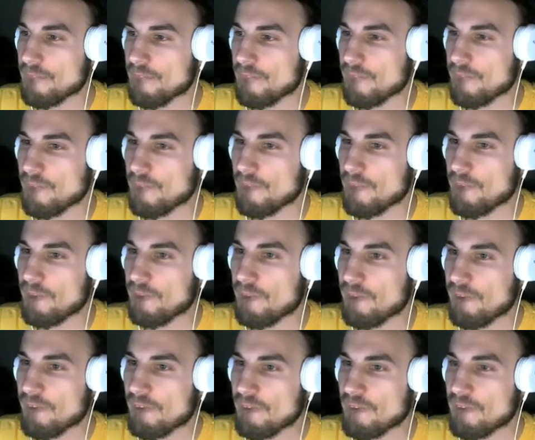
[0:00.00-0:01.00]

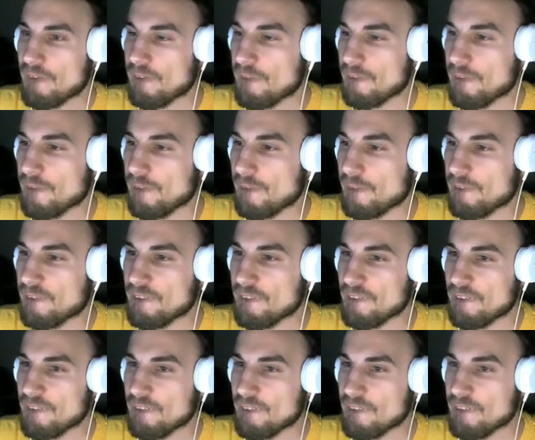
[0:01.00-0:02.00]

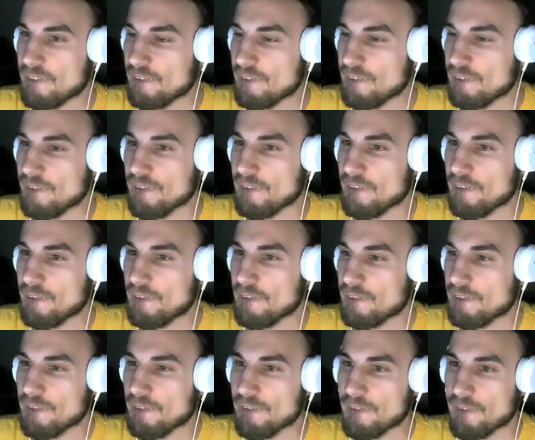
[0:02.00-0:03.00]

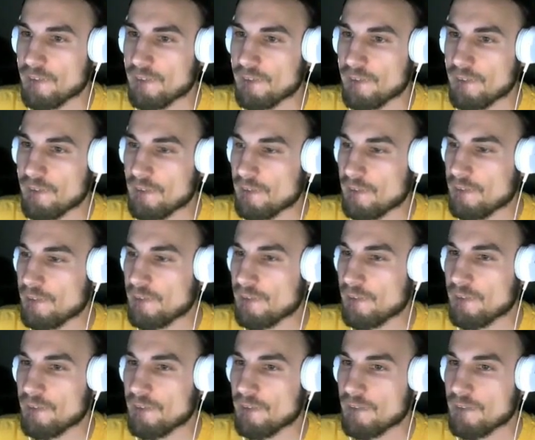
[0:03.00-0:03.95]
Nothing is said.